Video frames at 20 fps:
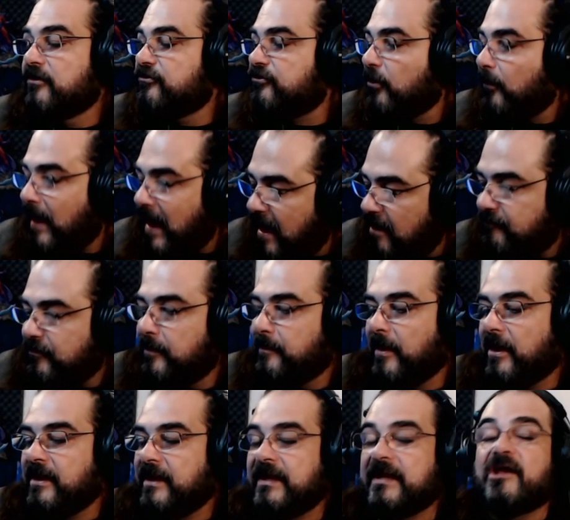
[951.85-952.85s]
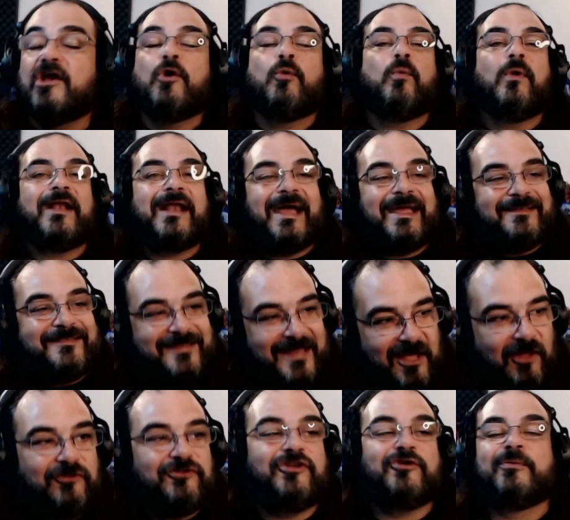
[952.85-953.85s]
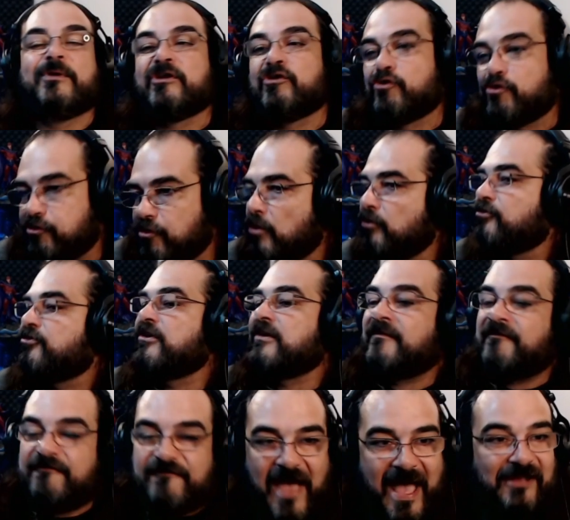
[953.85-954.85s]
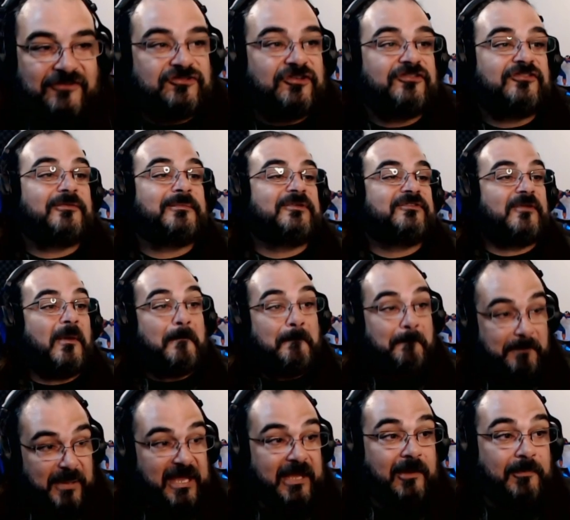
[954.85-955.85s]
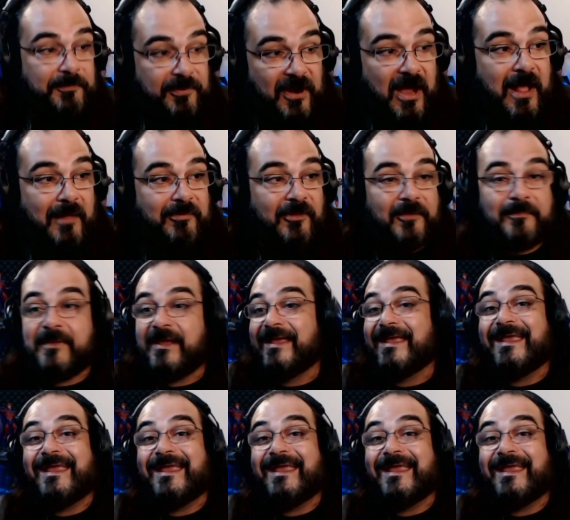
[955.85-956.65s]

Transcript: So, everybody, when I tell you encroaching fascism is a big problem,